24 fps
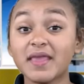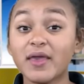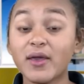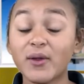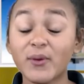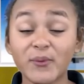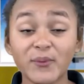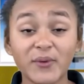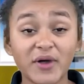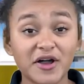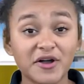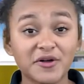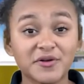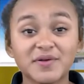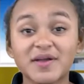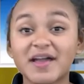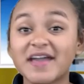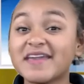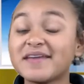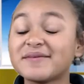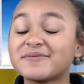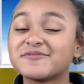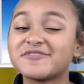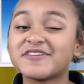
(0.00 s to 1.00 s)
Wow, I
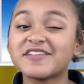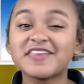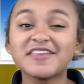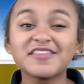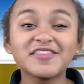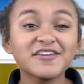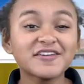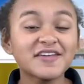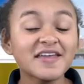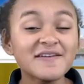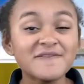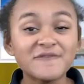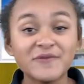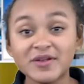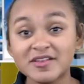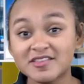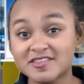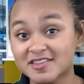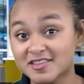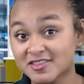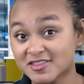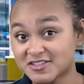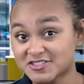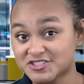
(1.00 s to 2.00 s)
am really looking forward to
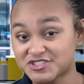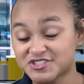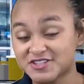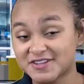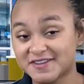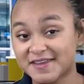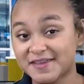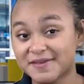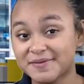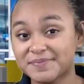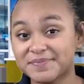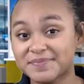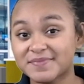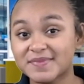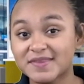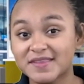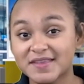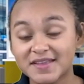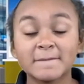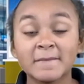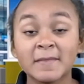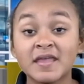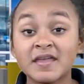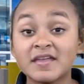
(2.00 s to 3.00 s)
lunch today.
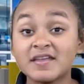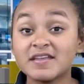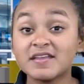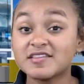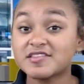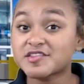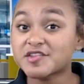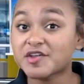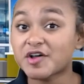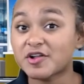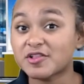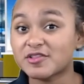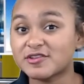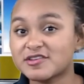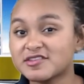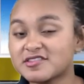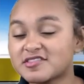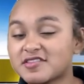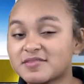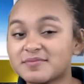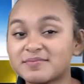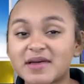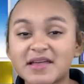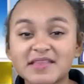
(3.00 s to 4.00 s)
Scholars,
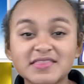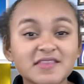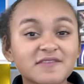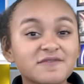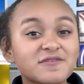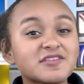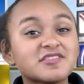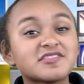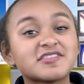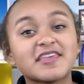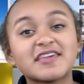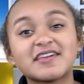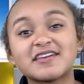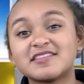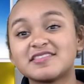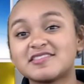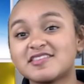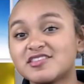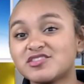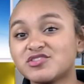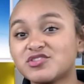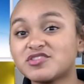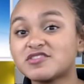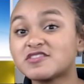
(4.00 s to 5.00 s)
Math FSA
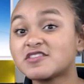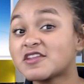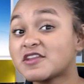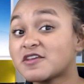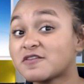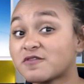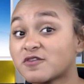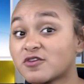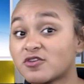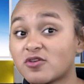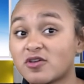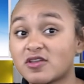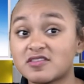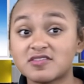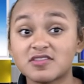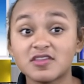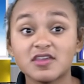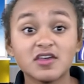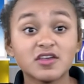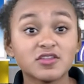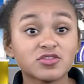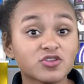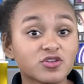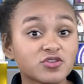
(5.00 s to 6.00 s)
continues today for grades
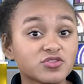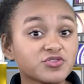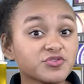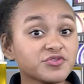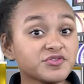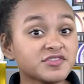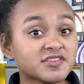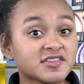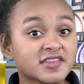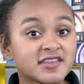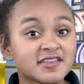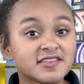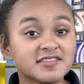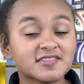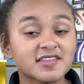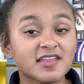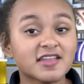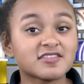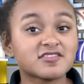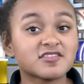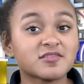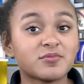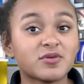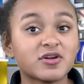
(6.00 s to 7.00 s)
3 through 6, and
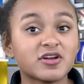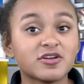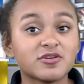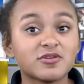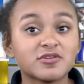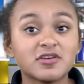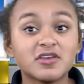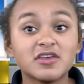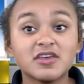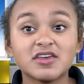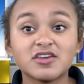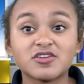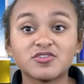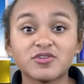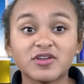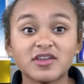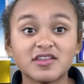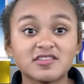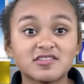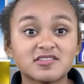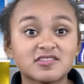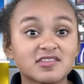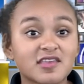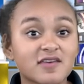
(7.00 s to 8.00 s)
tomorrow, grades
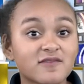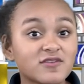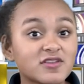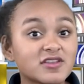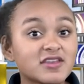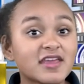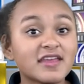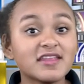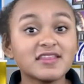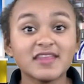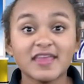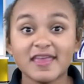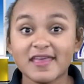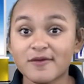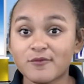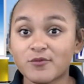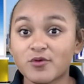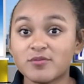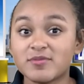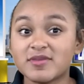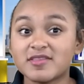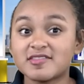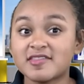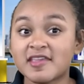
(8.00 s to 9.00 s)
7 and 8 will
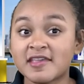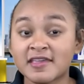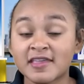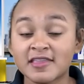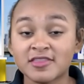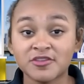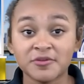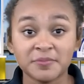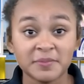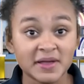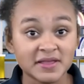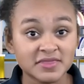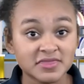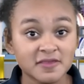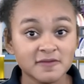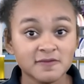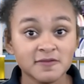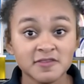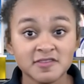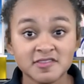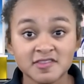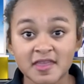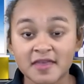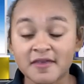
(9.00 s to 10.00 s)
be taking their Math
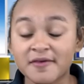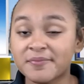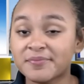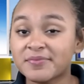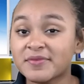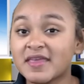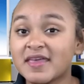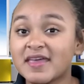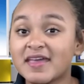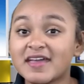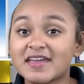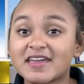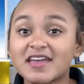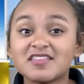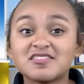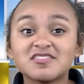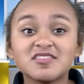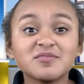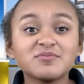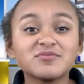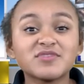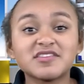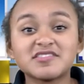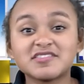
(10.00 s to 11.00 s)
FSA. Get some
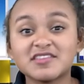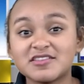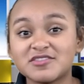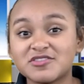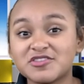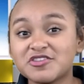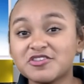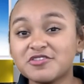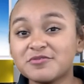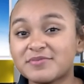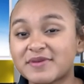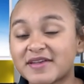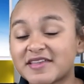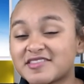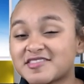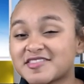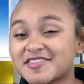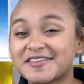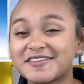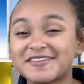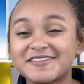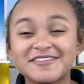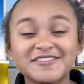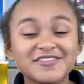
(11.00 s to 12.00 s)
rest and do your best.
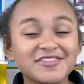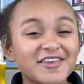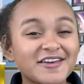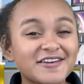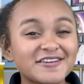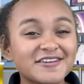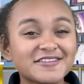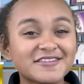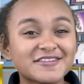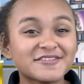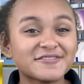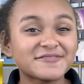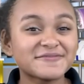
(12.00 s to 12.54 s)
Good luck!